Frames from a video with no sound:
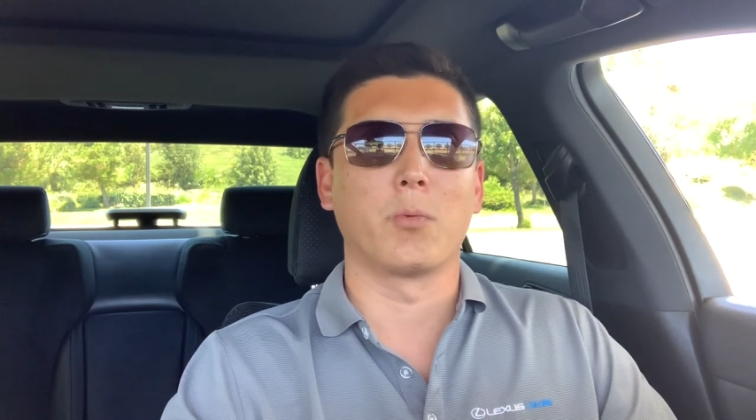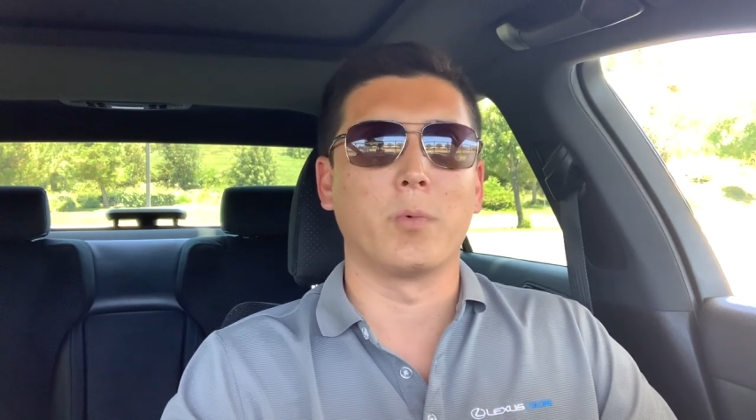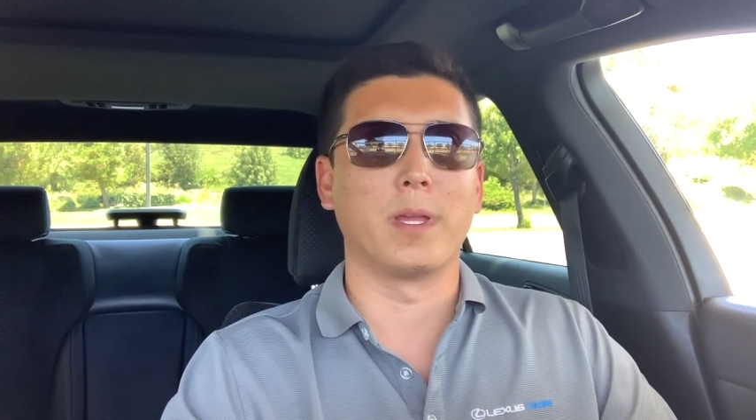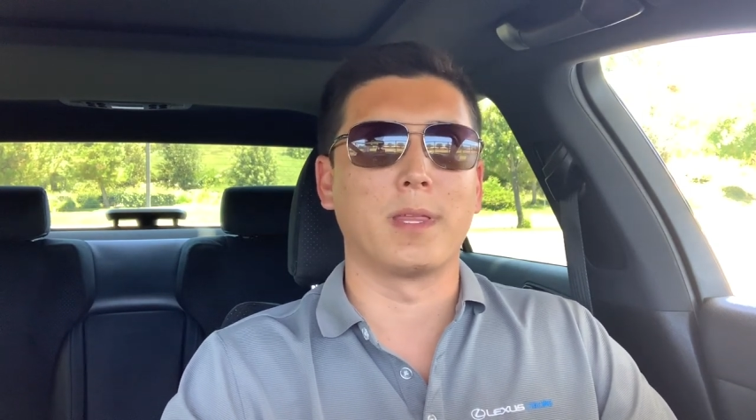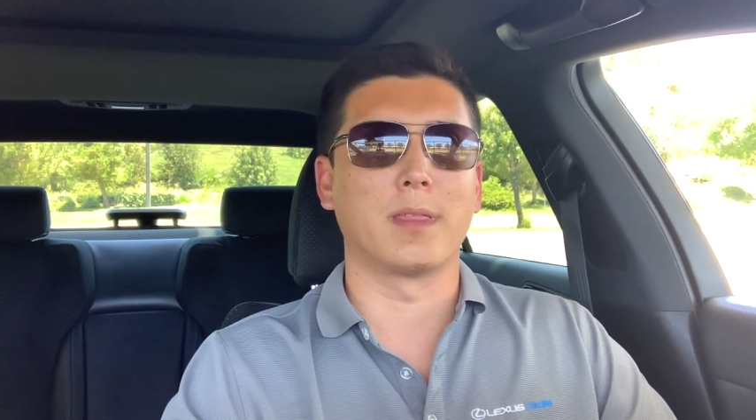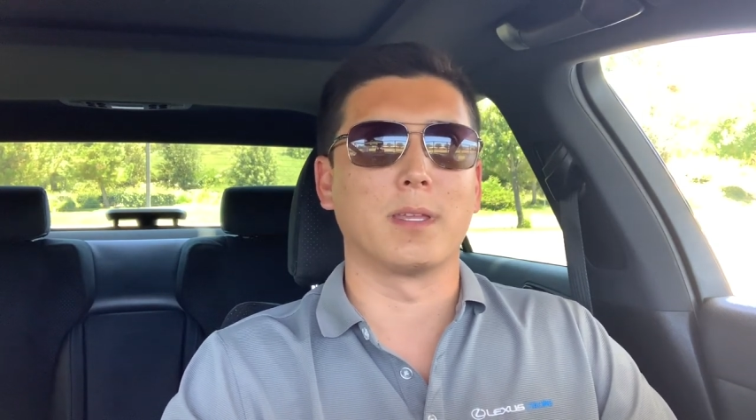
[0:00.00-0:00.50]

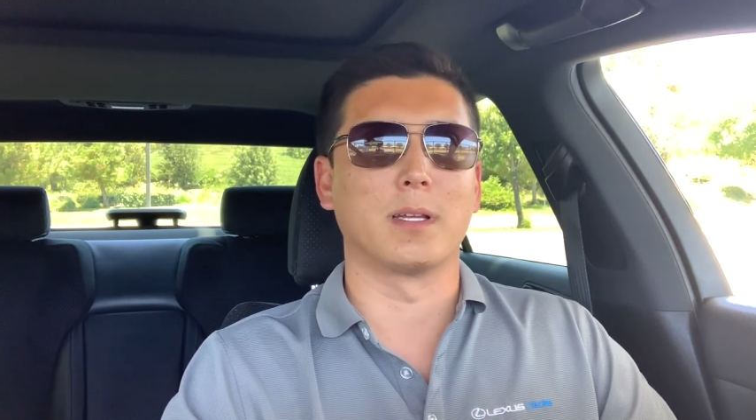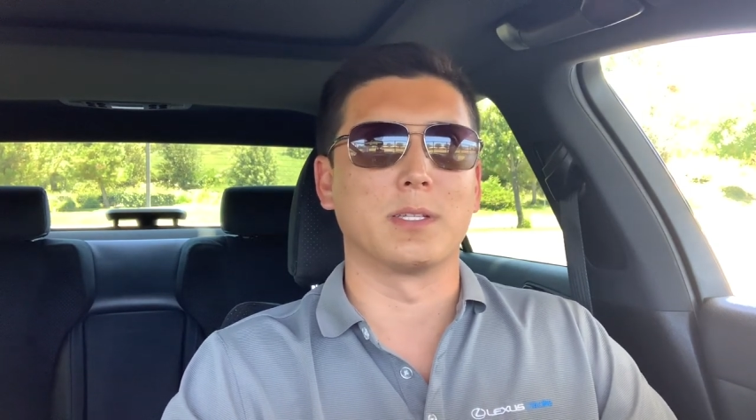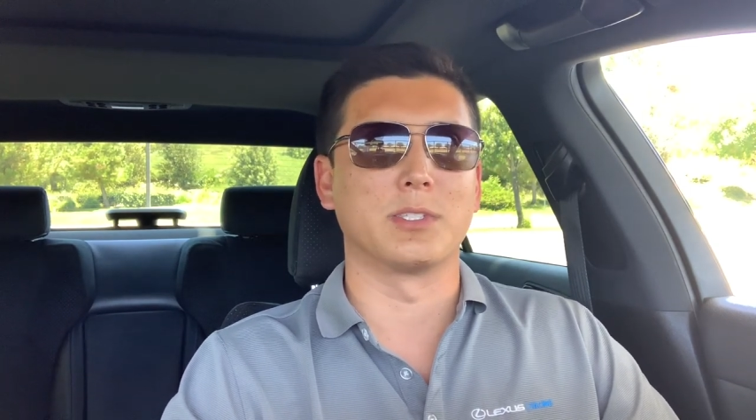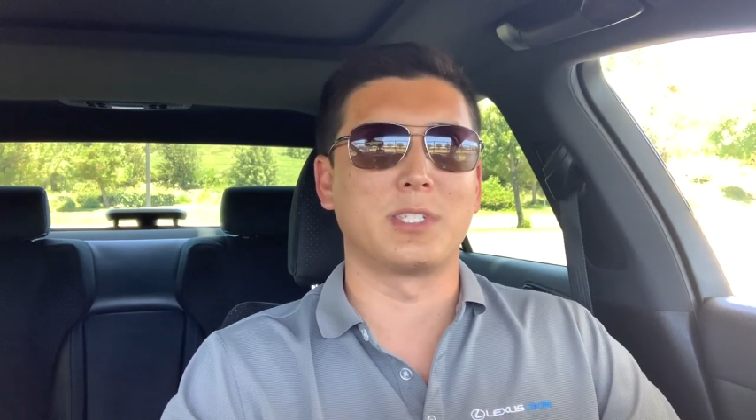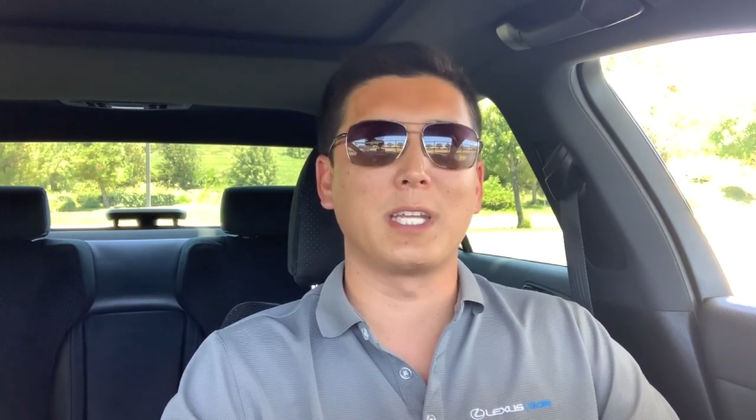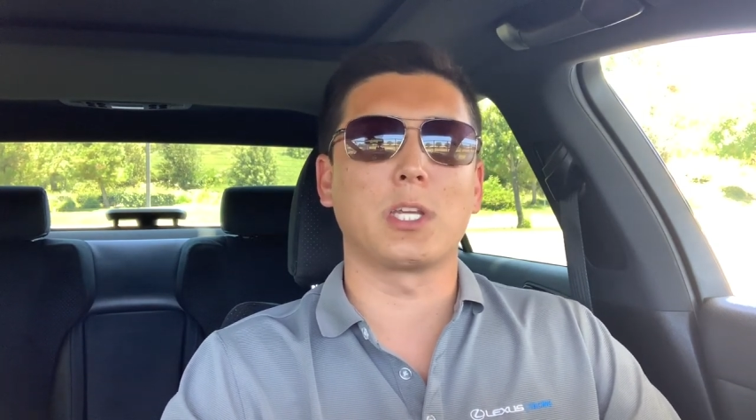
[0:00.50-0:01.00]
with
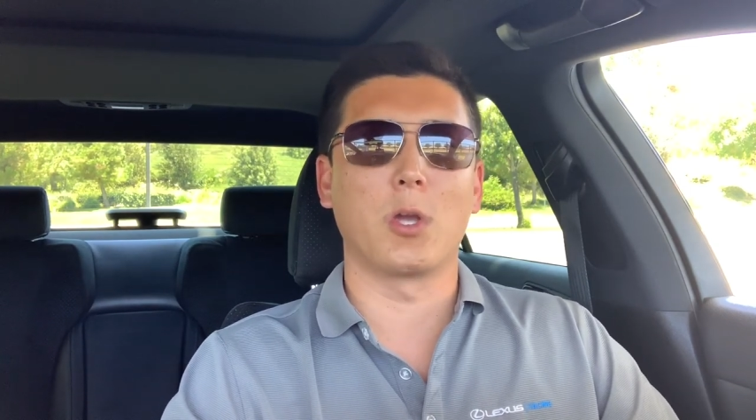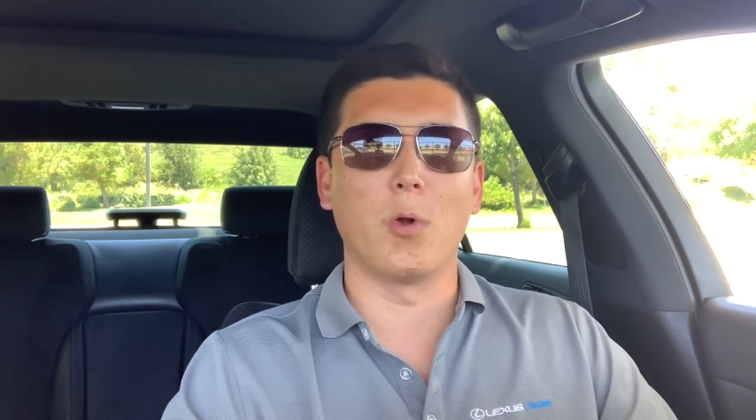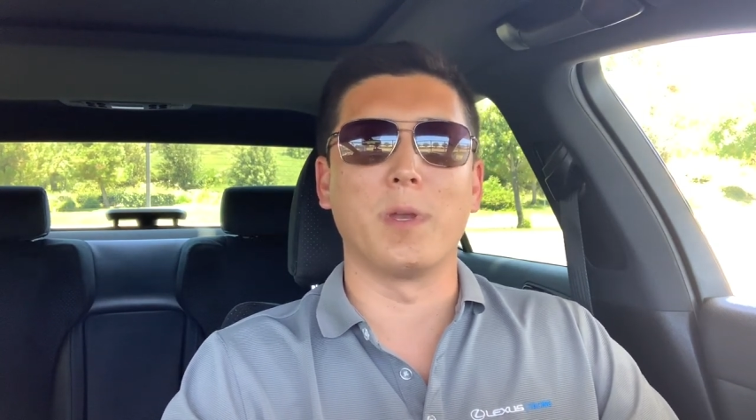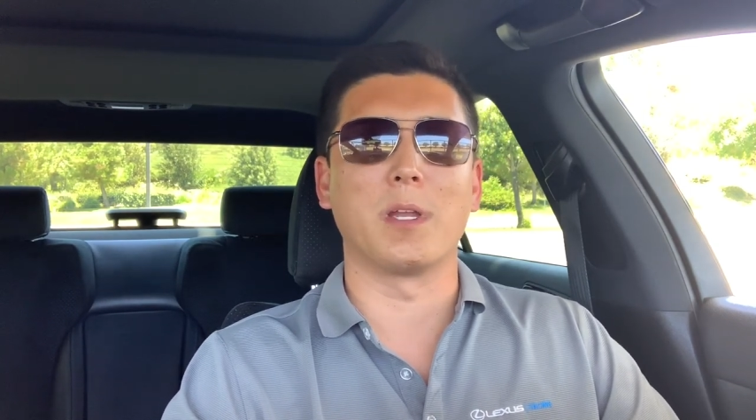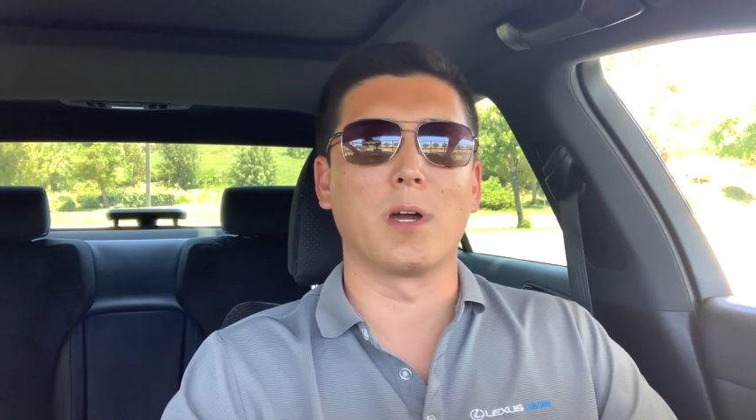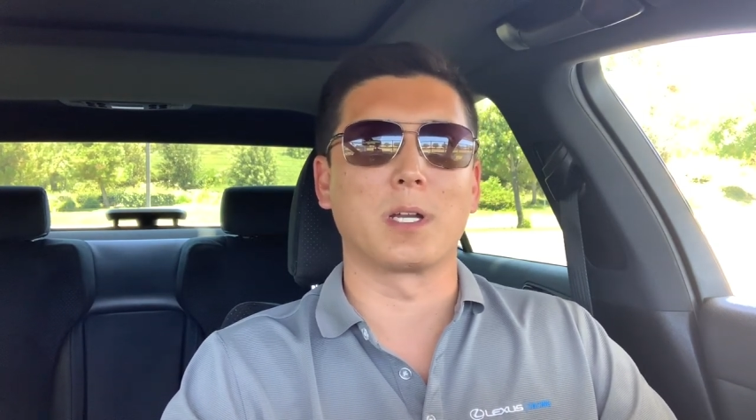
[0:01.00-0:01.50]
zinc
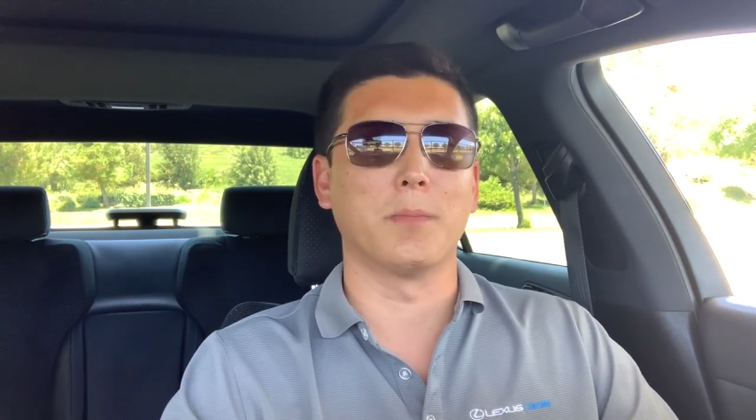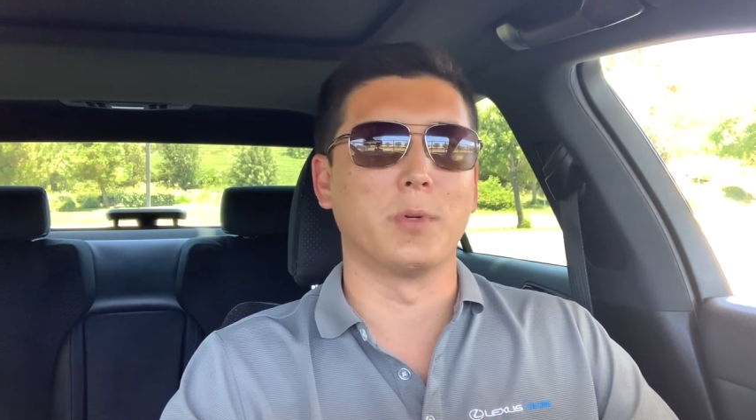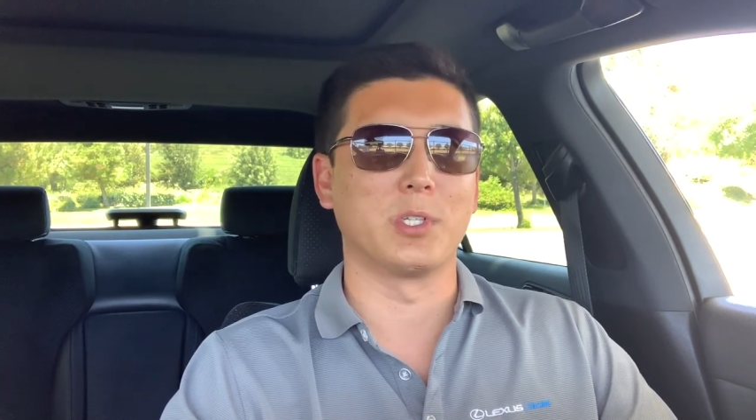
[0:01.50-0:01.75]
coating on them,